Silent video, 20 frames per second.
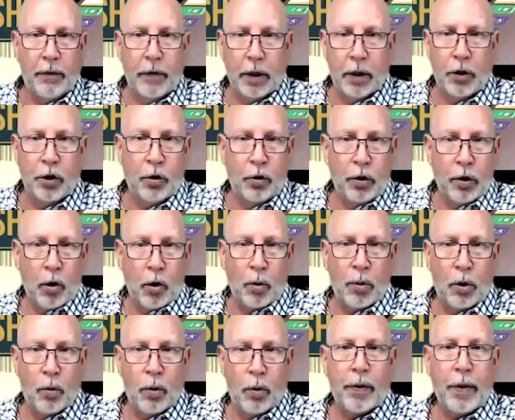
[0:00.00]
a new normal
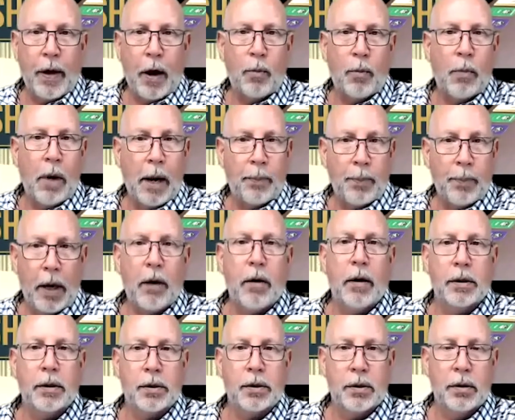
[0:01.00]
without my
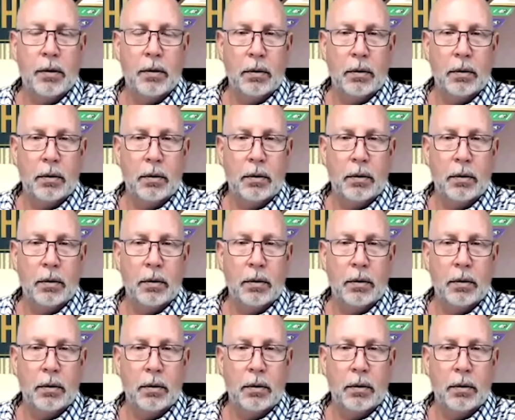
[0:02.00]
parents.